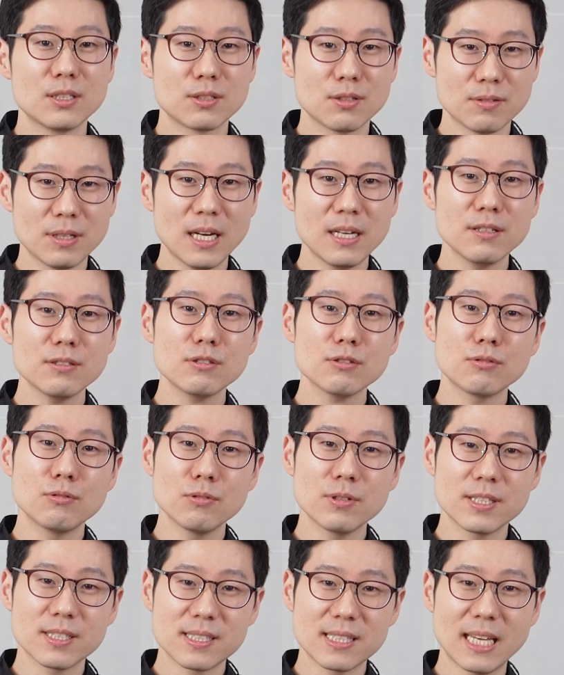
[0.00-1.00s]
So now I'm going to
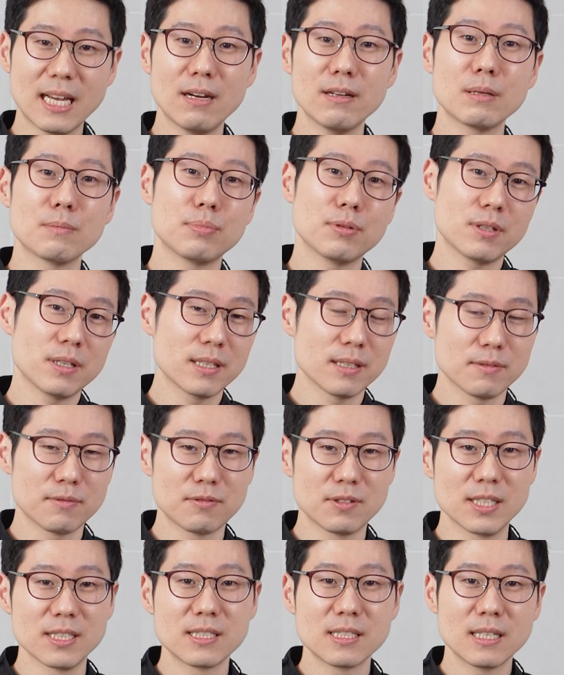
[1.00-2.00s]
cool this down and put it in the
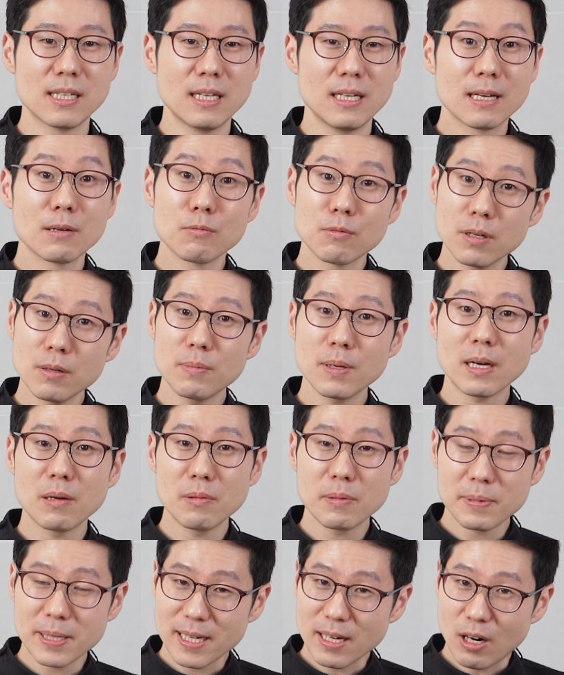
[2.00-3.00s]
fridge. It will become
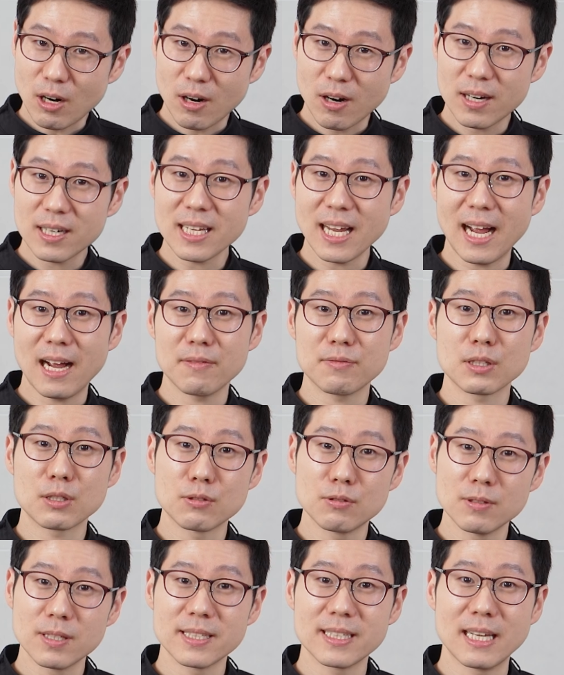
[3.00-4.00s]
a bit hard after
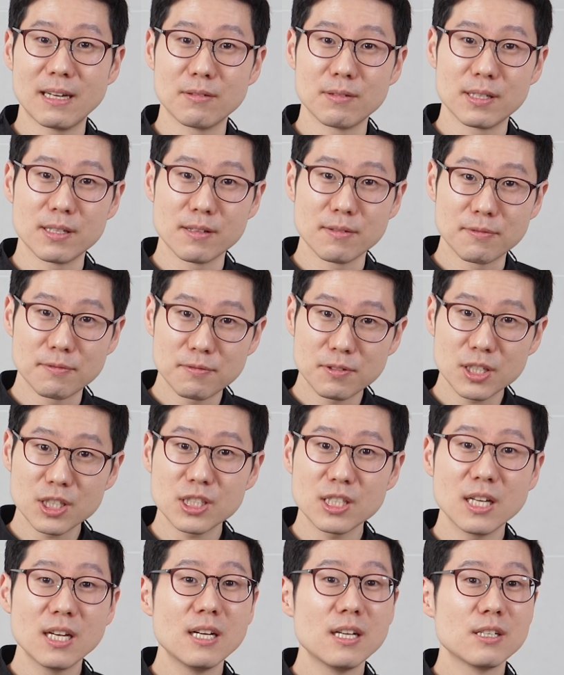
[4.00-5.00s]
cooling down in the
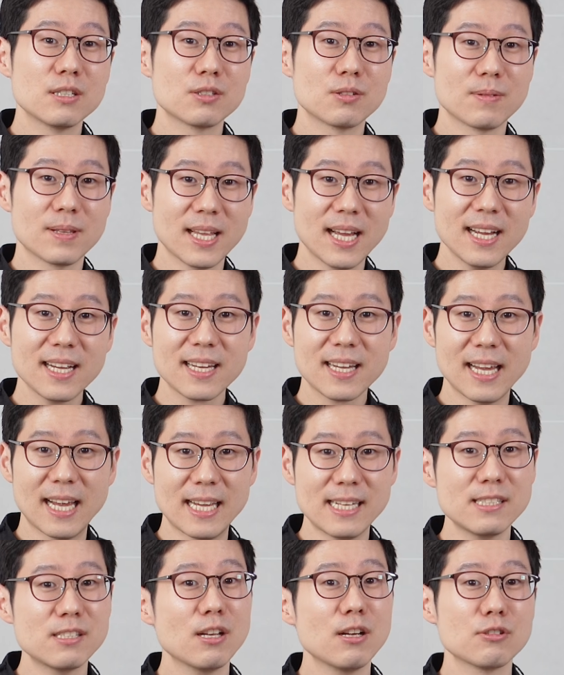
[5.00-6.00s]
fridge, so in that
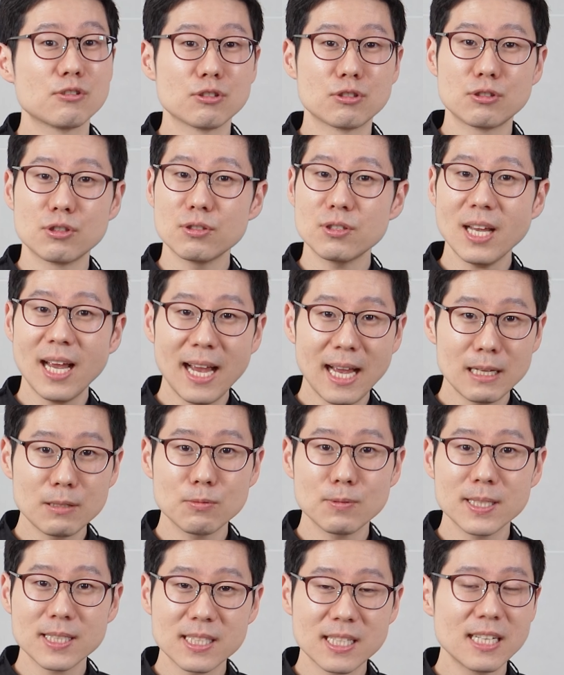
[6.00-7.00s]
case, just use a hand
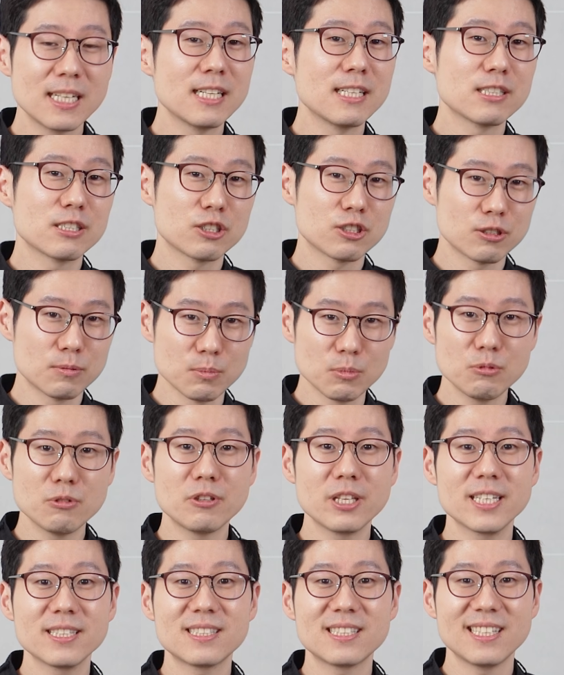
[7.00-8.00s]
whisk,
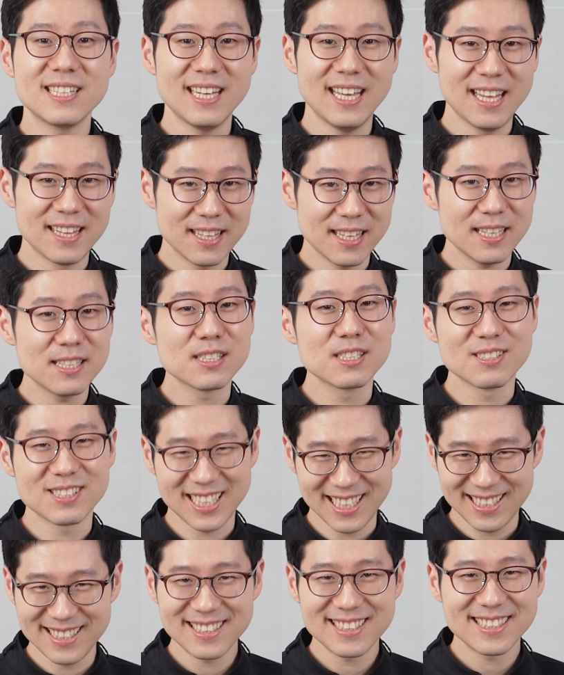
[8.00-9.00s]
smooth it, and then use
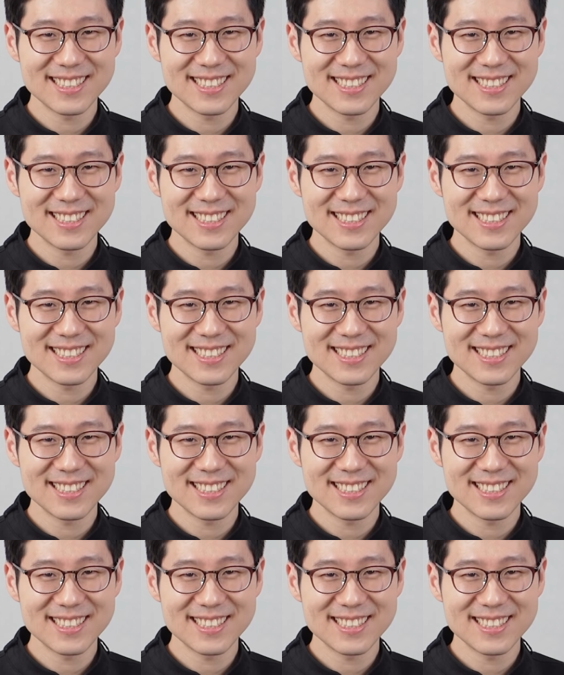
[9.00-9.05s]
it.